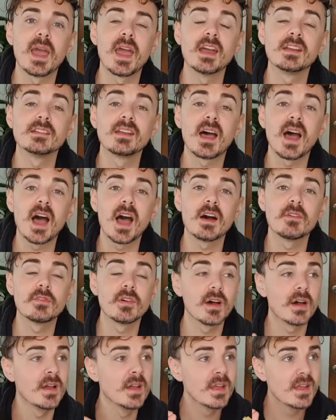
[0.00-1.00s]
to
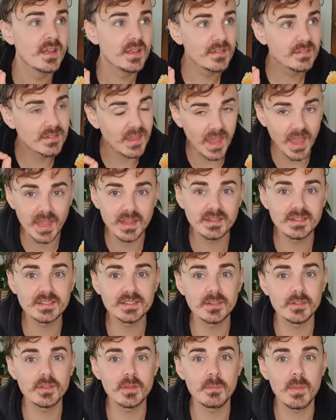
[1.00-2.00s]
other tenders
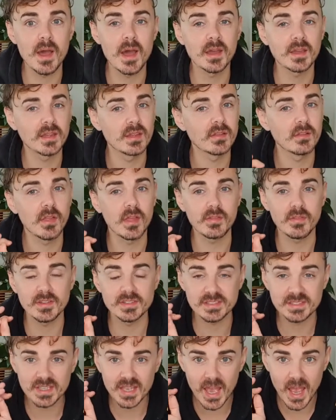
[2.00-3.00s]
on the market, like
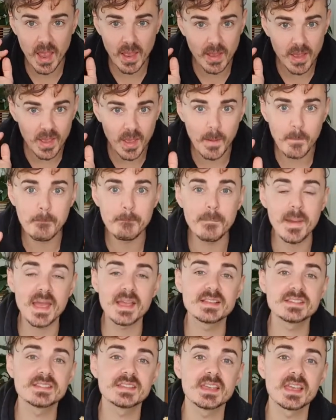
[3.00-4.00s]
there's
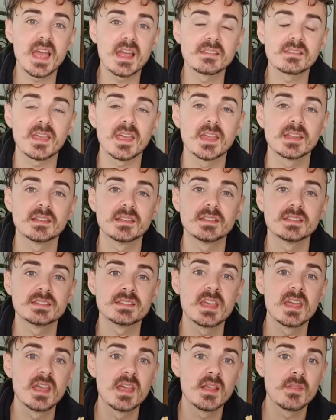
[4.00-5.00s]
amazing tenders
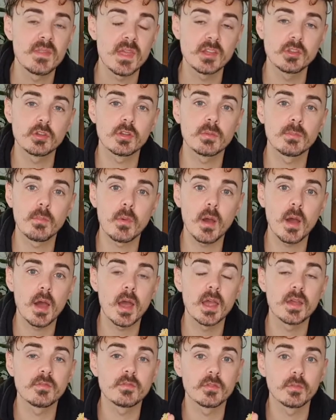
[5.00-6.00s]
that you can
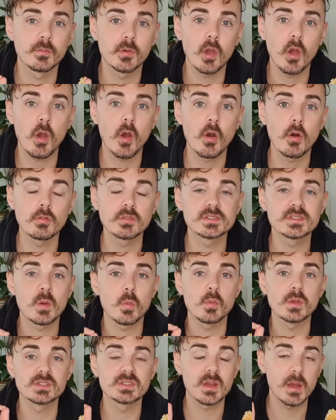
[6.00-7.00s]
buy from Coles,
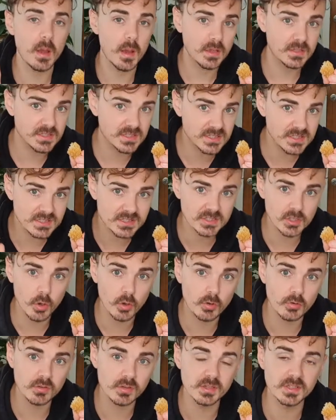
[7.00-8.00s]
which are so
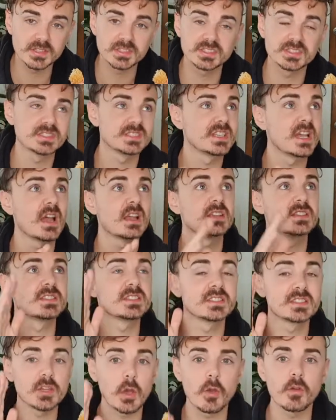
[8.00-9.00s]
delicious,
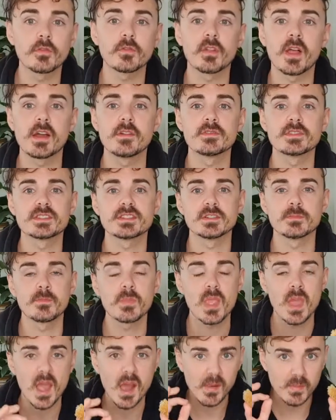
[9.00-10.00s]
so flavorsome,
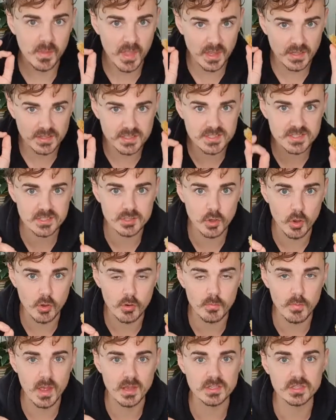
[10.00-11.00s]
and so
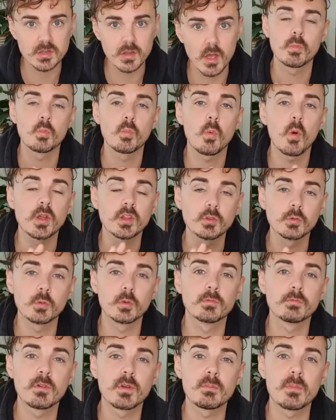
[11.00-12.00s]
much like what you would
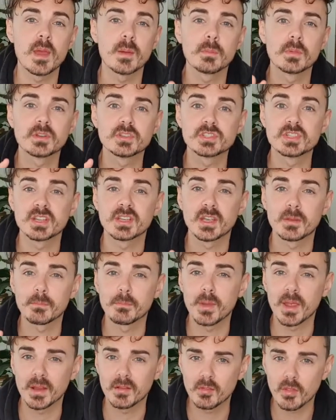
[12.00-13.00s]
remember chicken
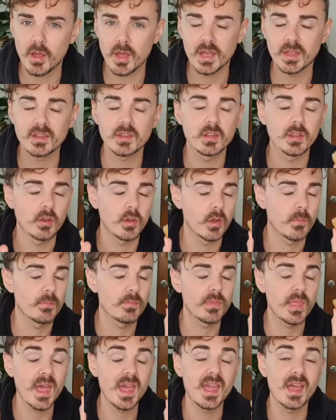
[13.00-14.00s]
being like. You know,
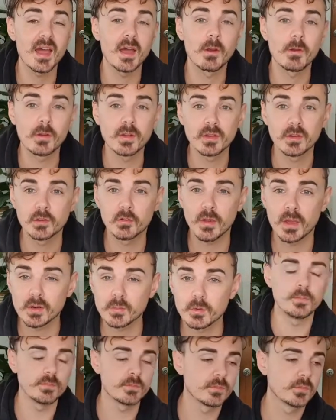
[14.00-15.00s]
they are
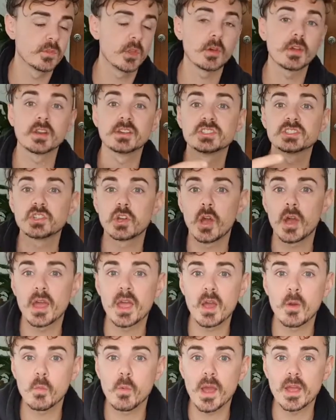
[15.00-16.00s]
incredible. Not gonna shy
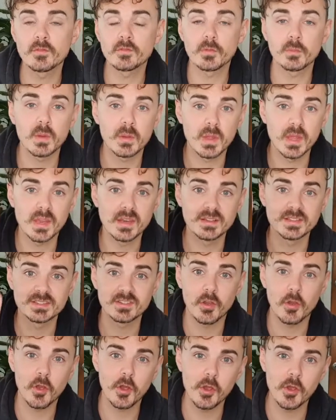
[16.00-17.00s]
away from it. It is the
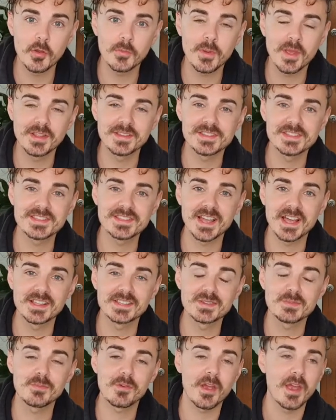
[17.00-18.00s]
Herb and
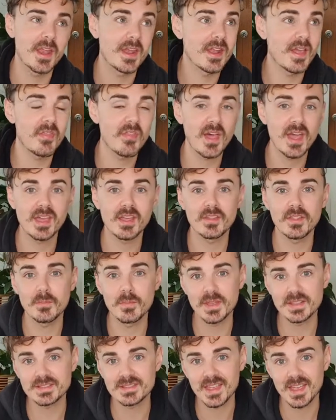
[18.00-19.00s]
Sons brand. They are the
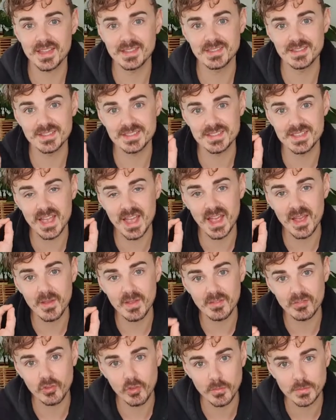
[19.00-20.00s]
best tenders
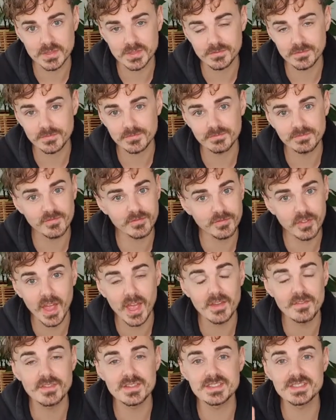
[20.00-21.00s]
in terms of
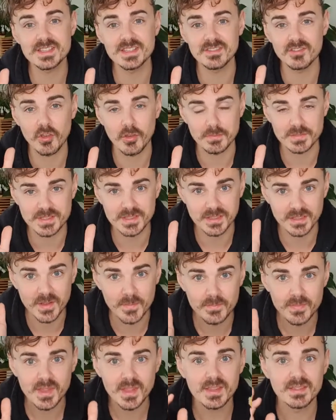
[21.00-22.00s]
flavors, in terms of
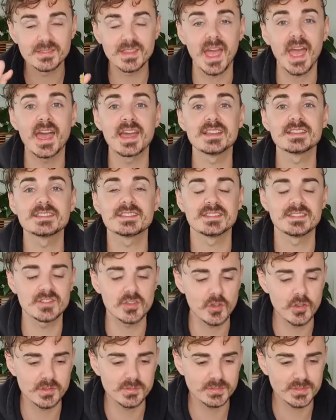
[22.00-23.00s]
taste, in
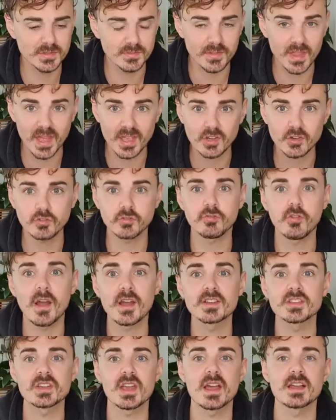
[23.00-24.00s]
terms of that
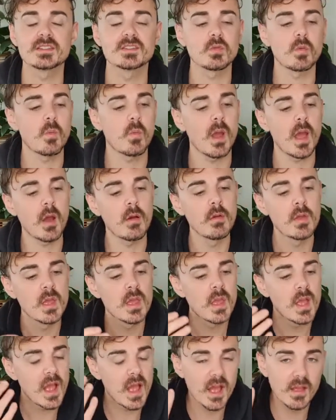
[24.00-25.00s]
crunch as well.
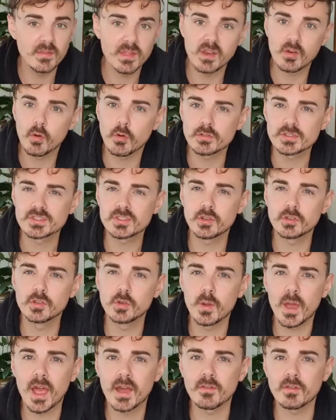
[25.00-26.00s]
And then also you
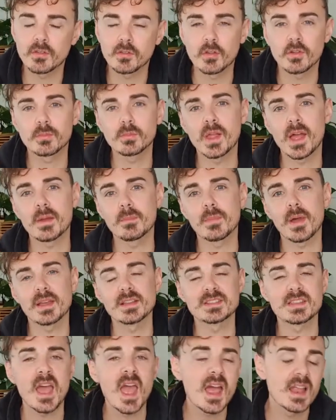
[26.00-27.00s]
have a lot of
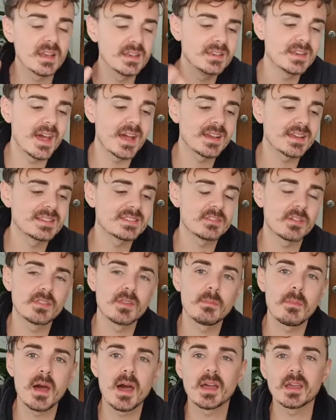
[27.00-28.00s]
plant-based nuggets on the
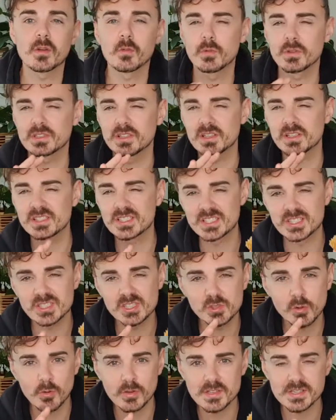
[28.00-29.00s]
market, which are
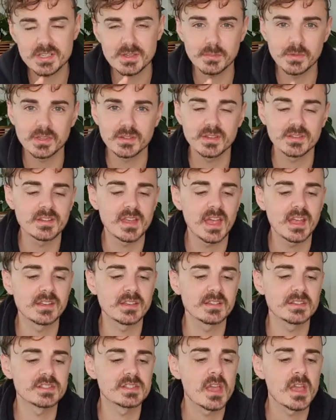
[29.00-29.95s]
sort of similar to tenders,